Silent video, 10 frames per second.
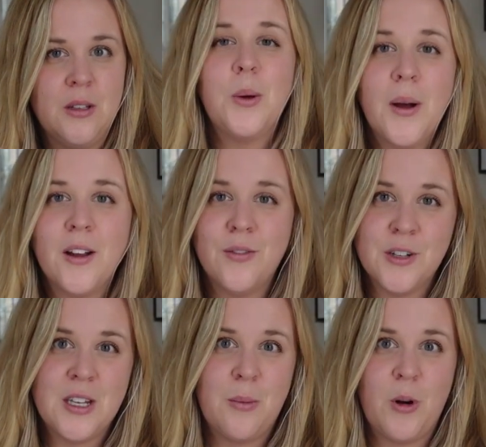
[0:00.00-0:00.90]
You want your
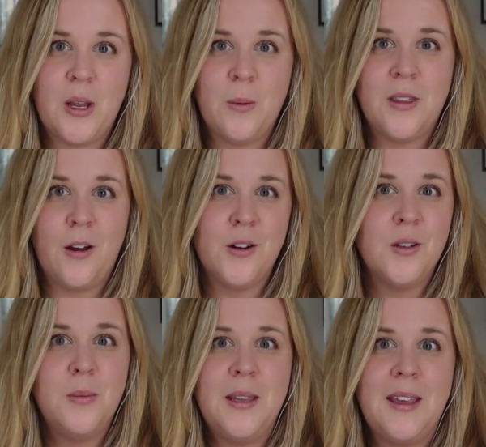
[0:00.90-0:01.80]
first time working with yarn to
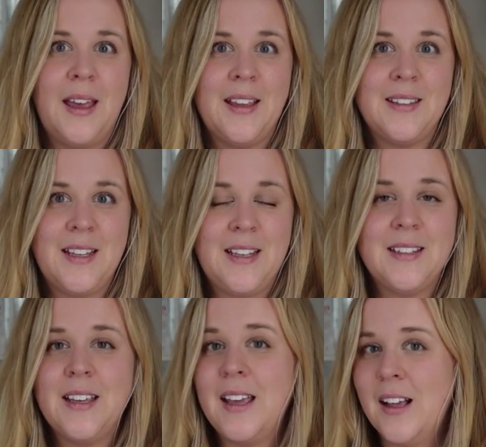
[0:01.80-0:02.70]
be as
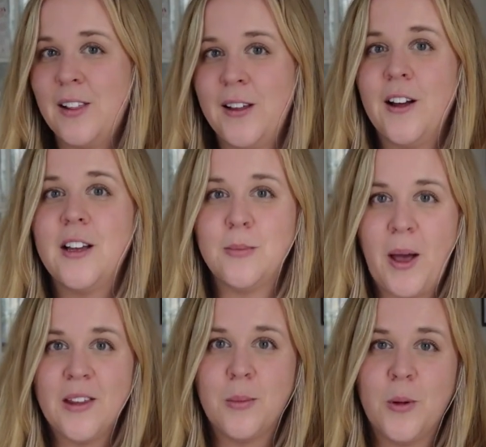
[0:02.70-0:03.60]
easy and clear as
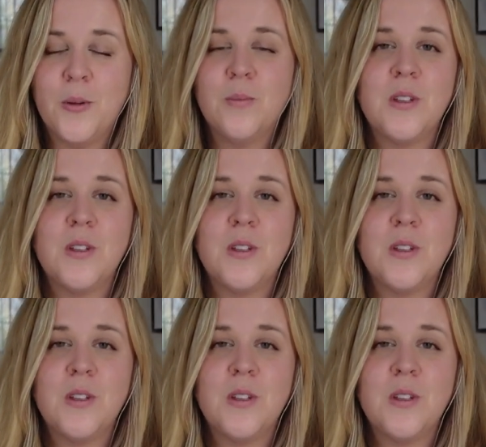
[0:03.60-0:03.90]
possible.